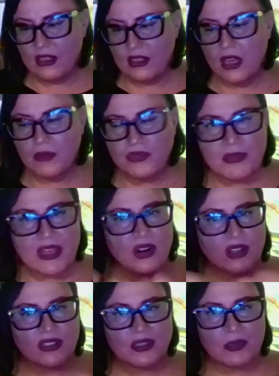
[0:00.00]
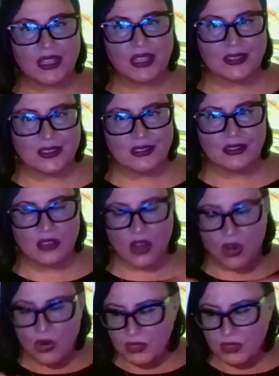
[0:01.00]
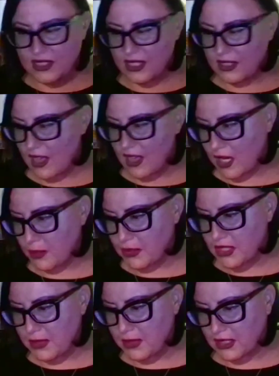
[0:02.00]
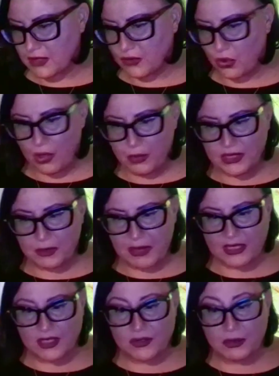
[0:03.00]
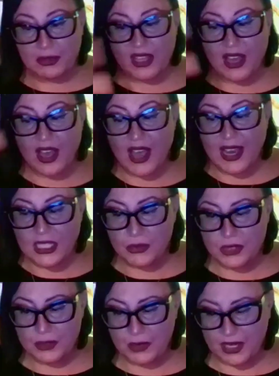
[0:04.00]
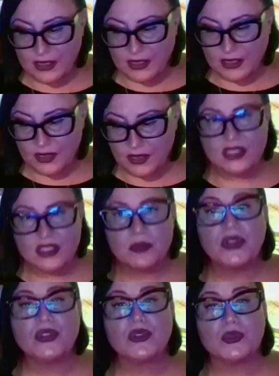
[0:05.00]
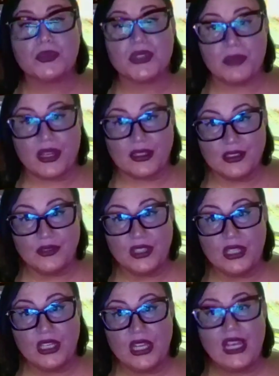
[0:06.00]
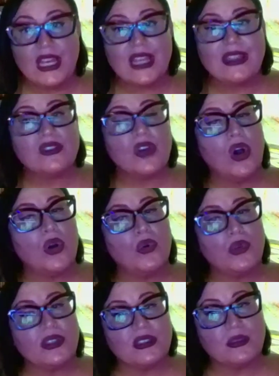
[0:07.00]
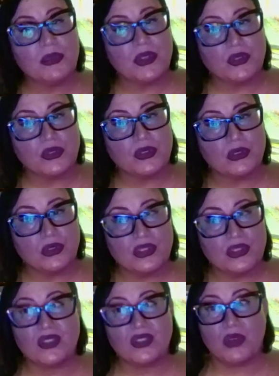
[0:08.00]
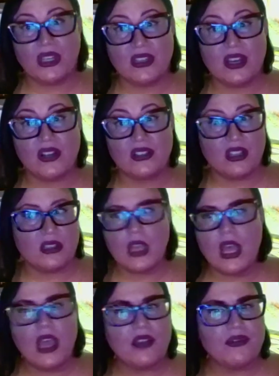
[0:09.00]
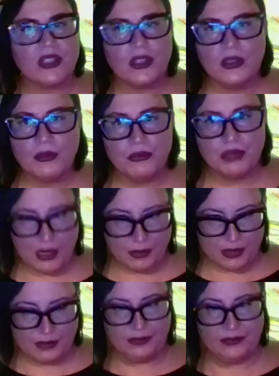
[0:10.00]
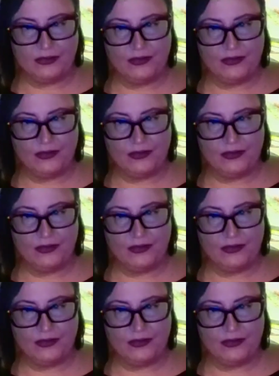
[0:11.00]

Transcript: Come from that heart space. Always seeing the higher perspective, all perspectives, but the highest perspective is the spiritual perspective. And there's always a spiritual solution, as Wayne Dyer said, to every problem.